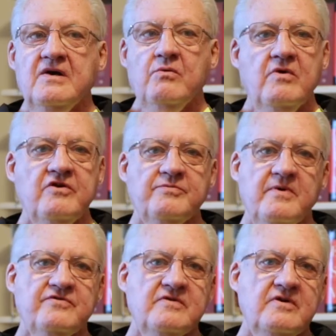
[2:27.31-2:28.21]
What are you
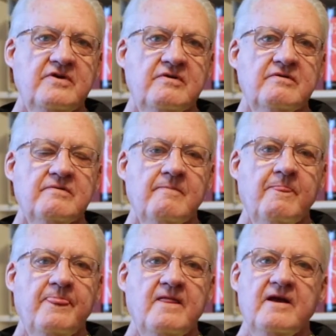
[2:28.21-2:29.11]
supposed to do?
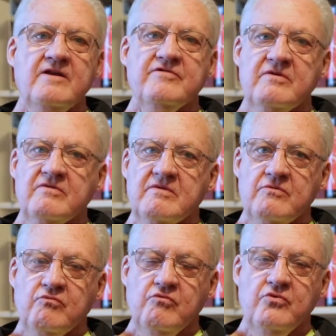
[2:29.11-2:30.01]
And he said,
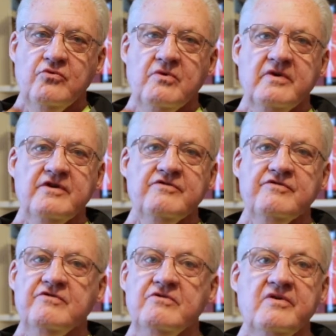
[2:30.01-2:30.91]
the rule
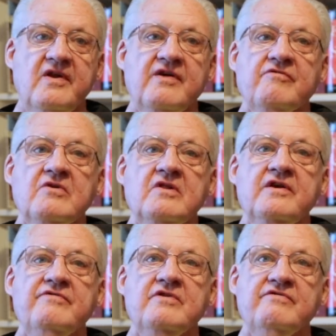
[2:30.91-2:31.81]
is you never
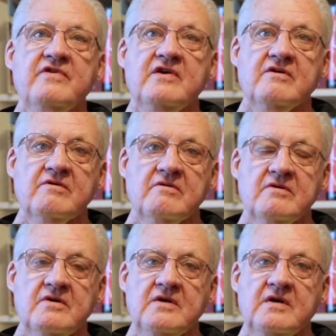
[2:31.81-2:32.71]
leave the vehicle.
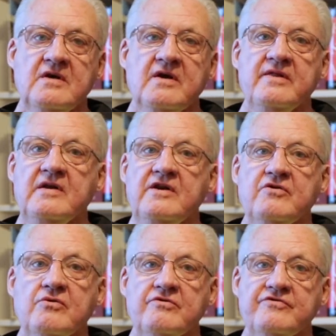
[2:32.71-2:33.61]
And then he
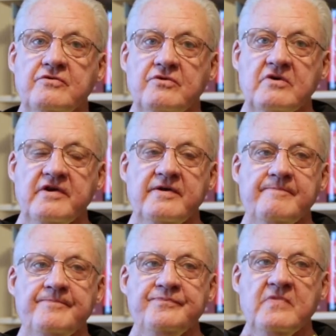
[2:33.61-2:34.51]
told a story.
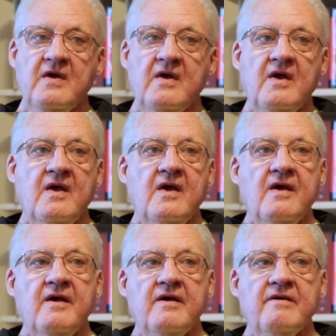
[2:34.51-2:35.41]

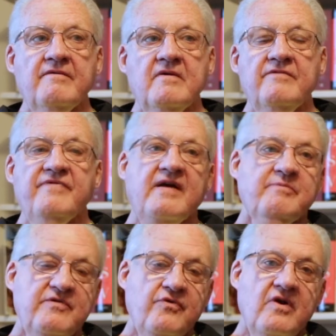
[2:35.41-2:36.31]
In
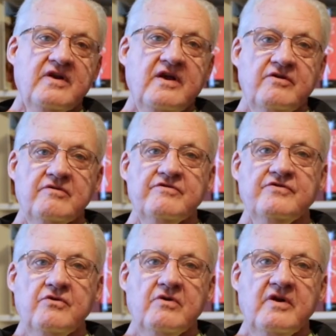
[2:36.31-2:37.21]
fact, before I tell you the
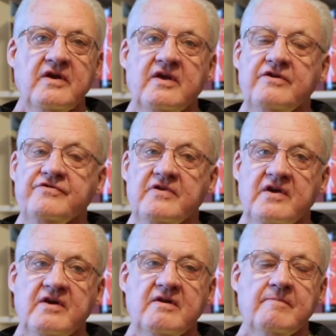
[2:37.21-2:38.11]
story, he
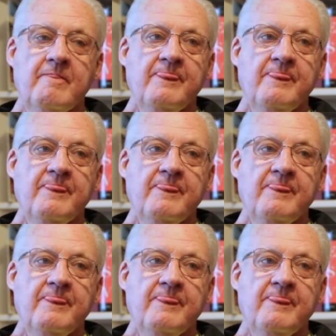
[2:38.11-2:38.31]
said,